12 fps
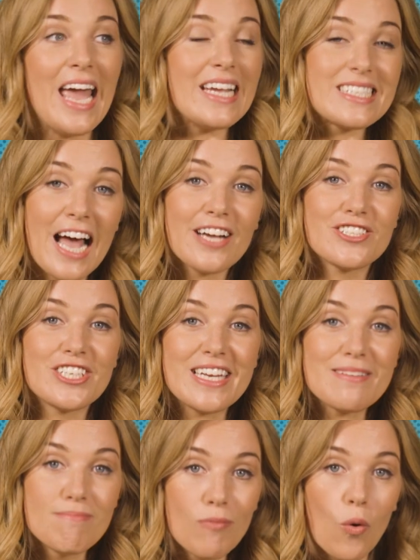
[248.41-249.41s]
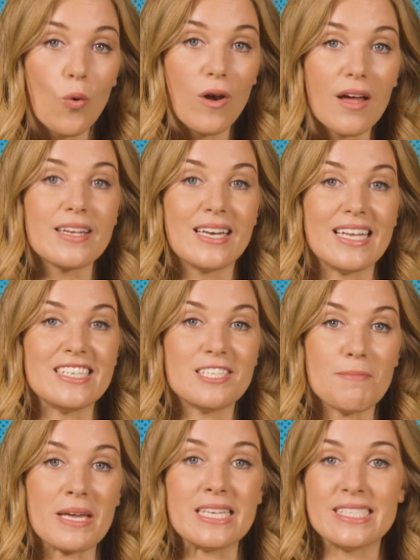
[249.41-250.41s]
it's actually more likely
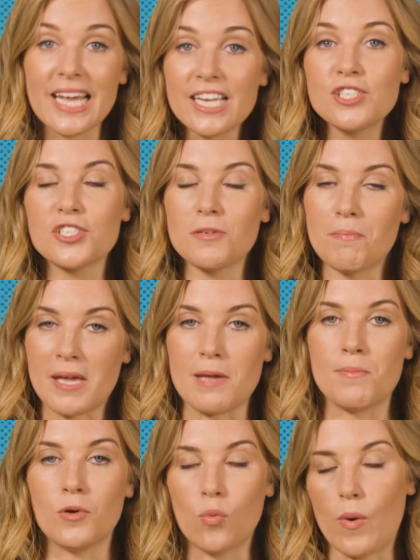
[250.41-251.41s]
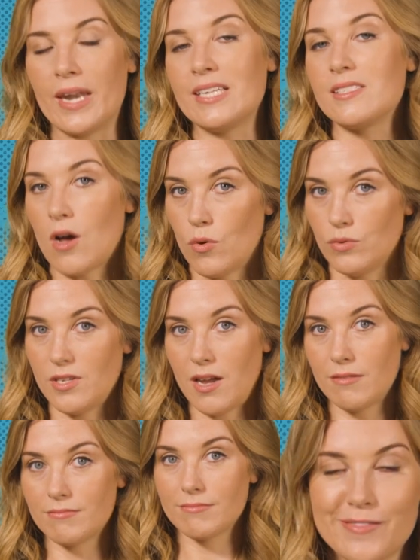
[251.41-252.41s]
to be a danger to people when it's older.